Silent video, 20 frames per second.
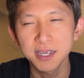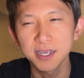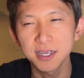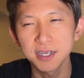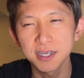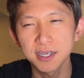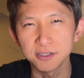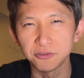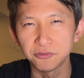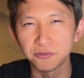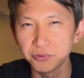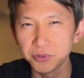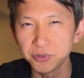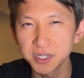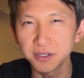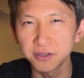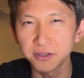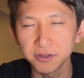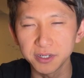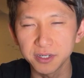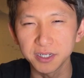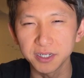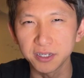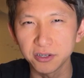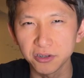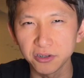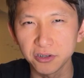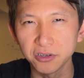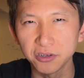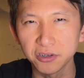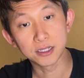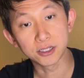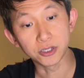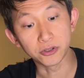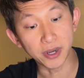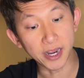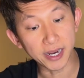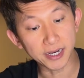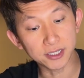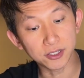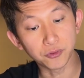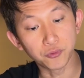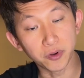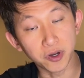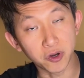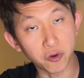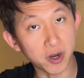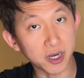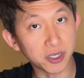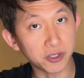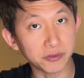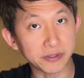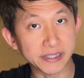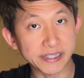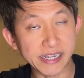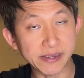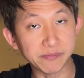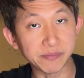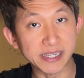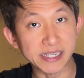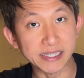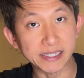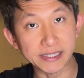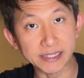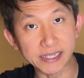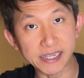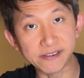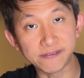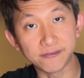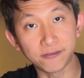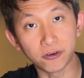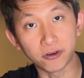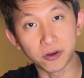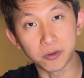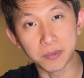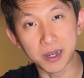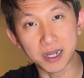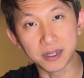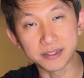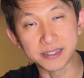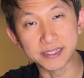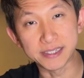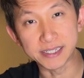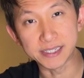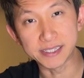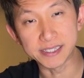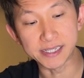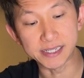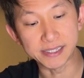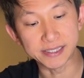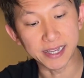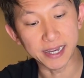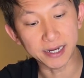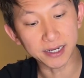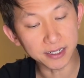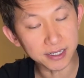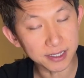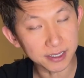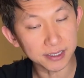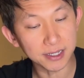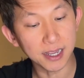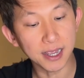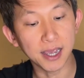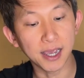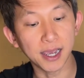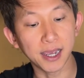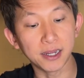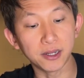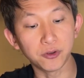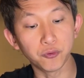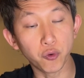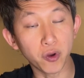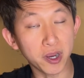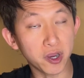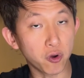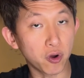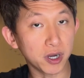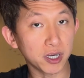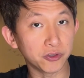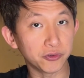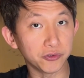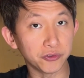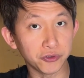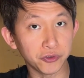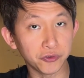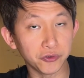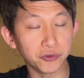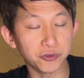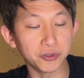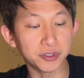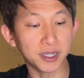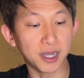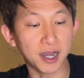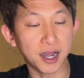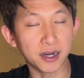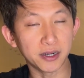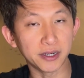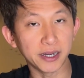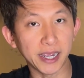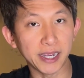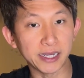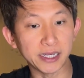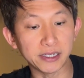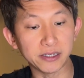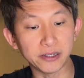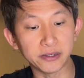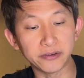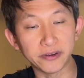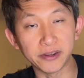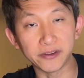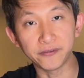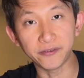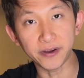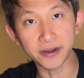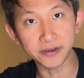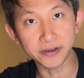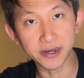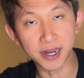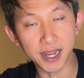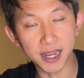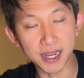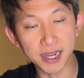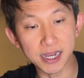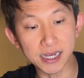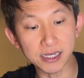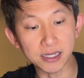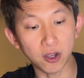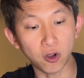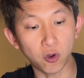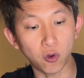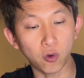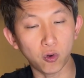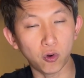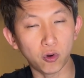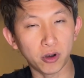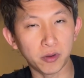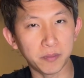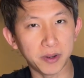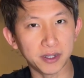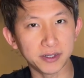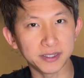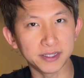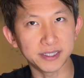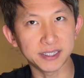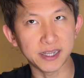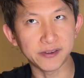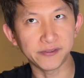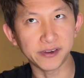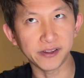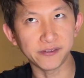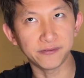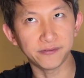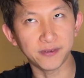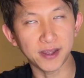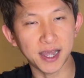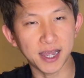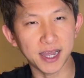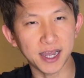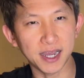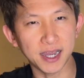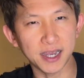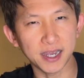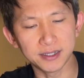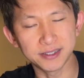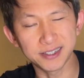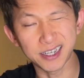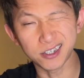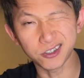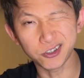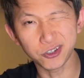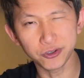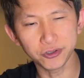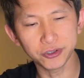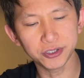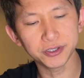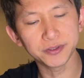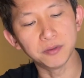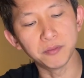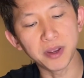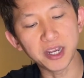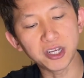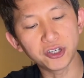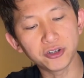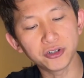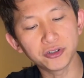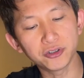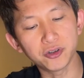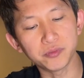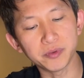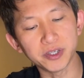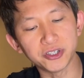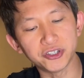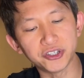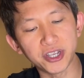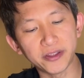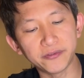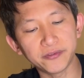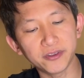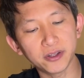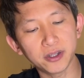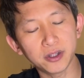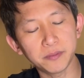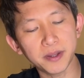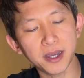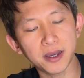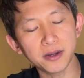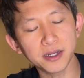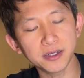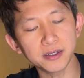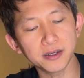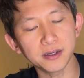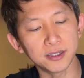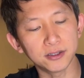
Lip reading: It's really good. So next we're going to steep this leaf for about 60 seconds, and we're going to use 180 Fahrenheit or about 75 Celsius. Make sure to be gentle about it.